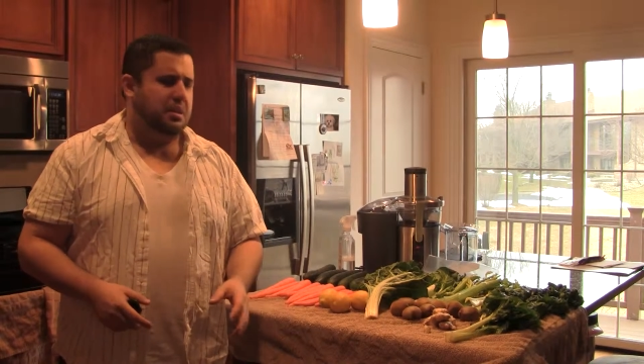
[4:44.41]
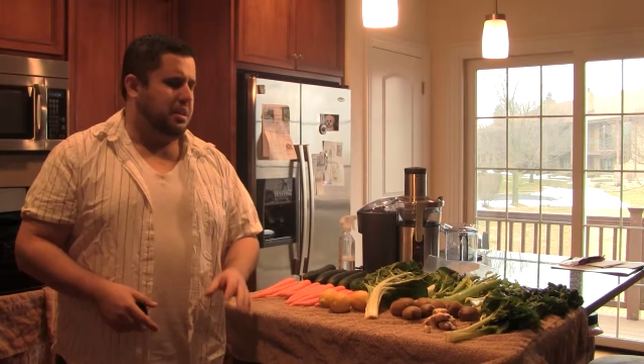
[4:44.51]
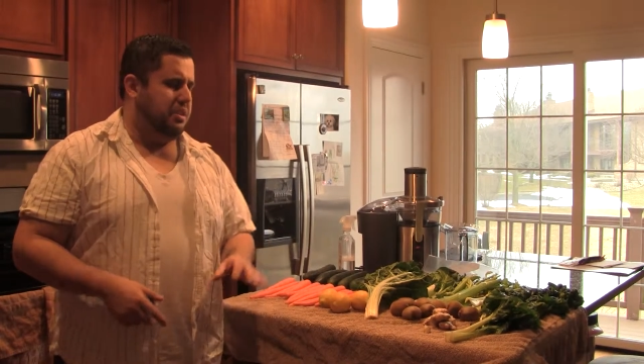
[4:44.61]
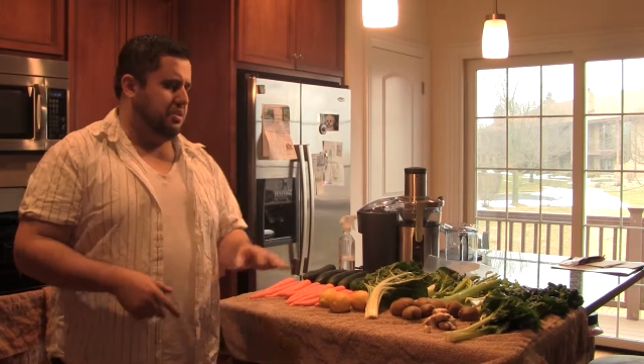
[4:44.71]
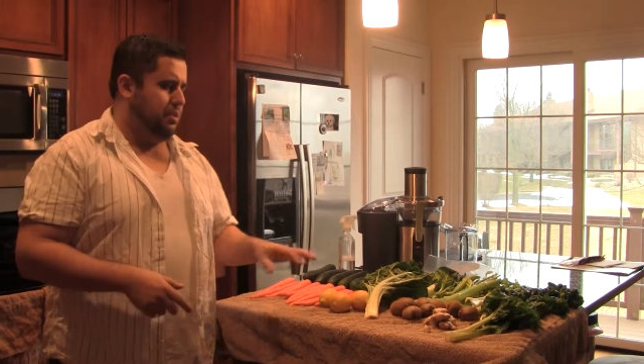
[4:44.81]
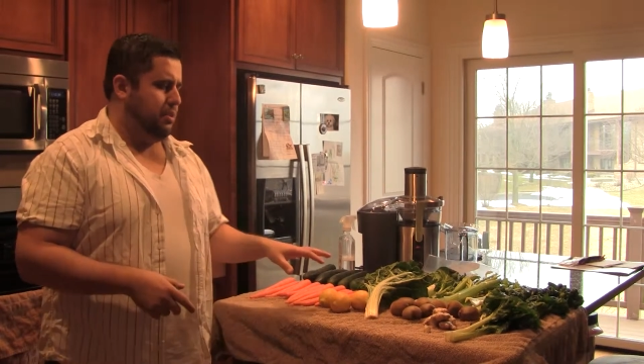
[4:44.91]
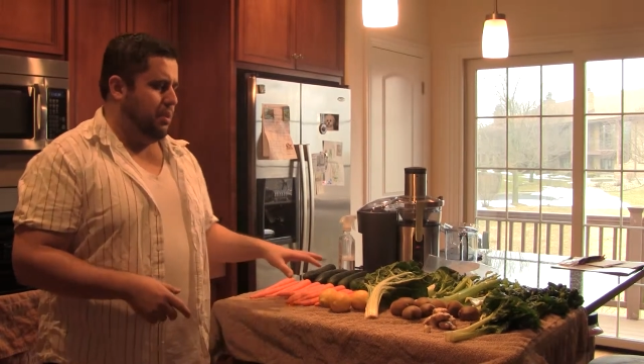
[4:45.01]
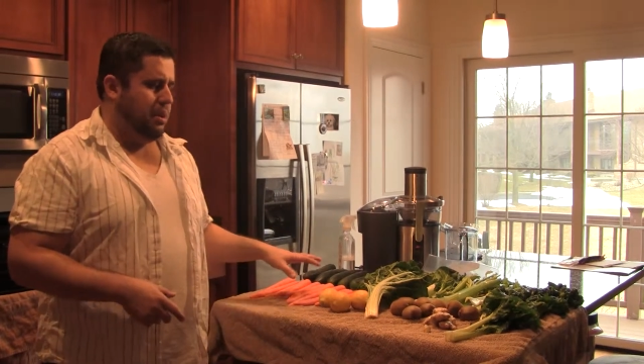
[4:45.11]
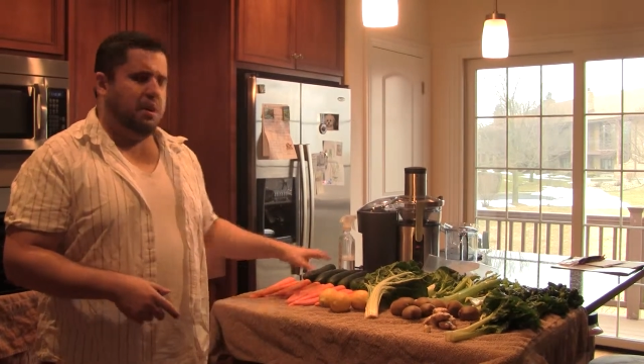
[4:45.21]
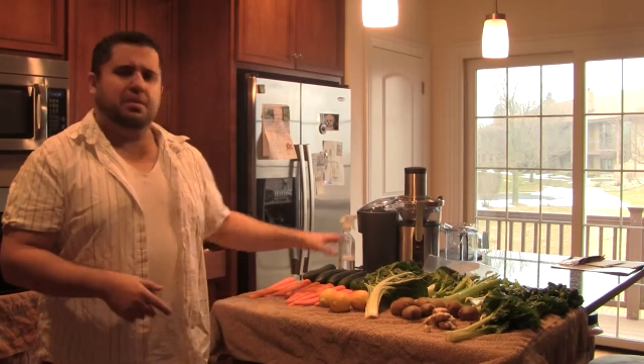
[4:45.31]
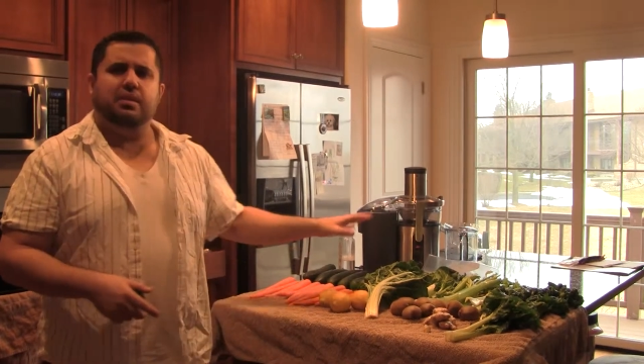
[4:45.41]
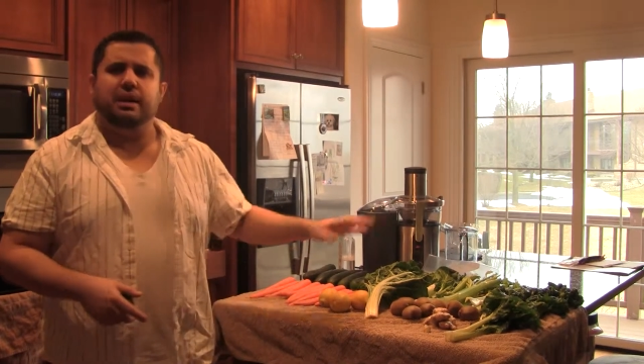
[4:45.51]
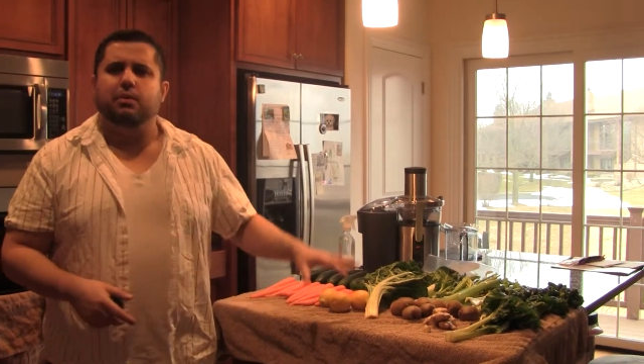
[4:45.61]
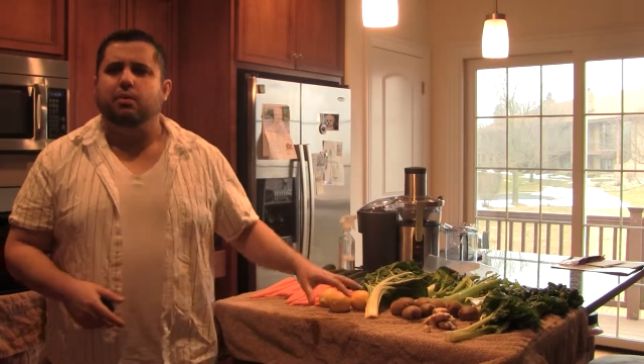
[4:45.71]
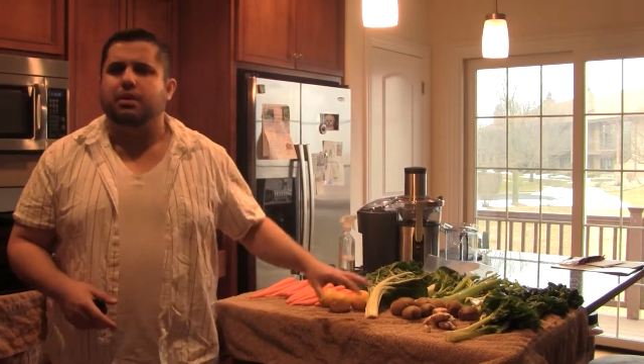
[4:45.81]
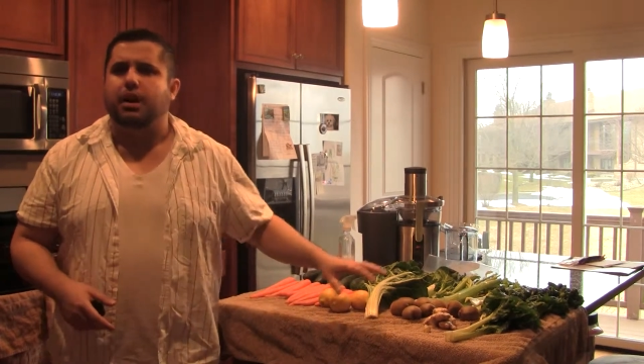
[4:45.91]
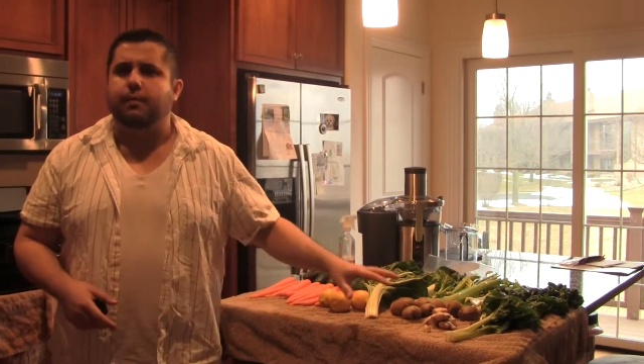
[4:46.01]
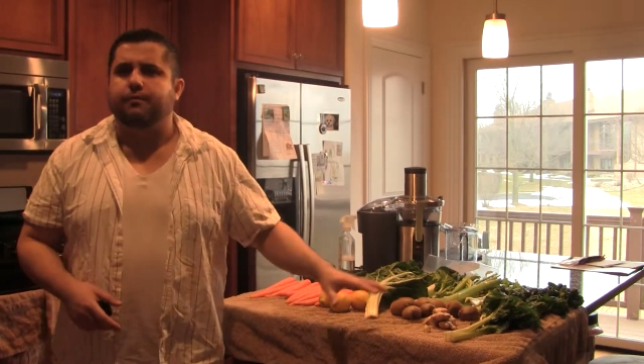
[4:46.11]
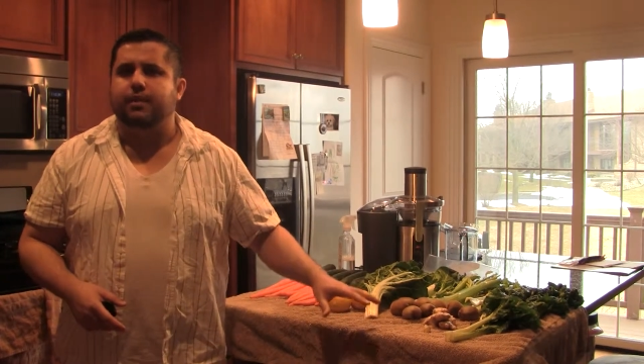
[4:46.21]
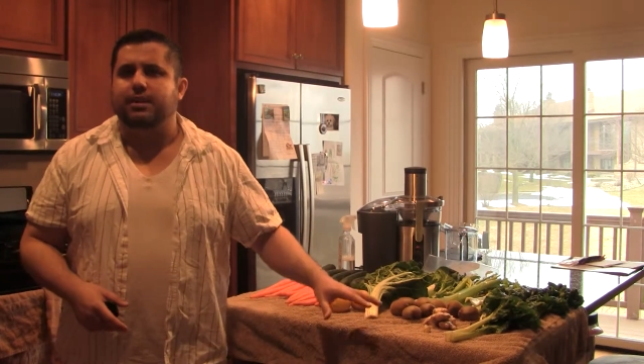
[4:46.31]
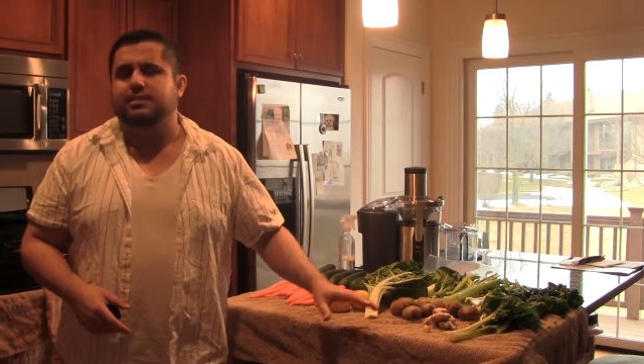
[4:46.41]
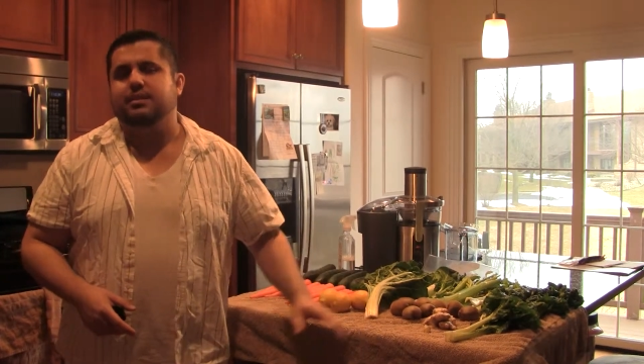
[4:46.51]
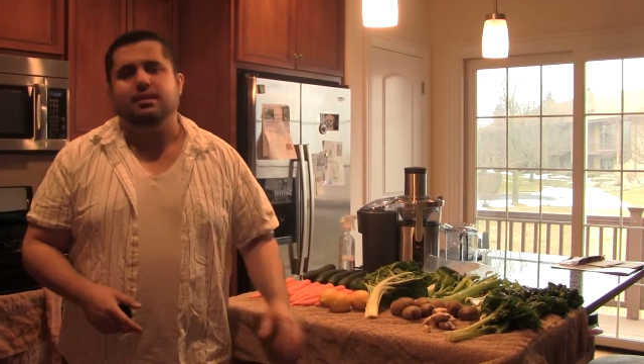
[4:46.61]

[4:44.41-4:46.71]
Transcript: because you're doing all the legwork up front,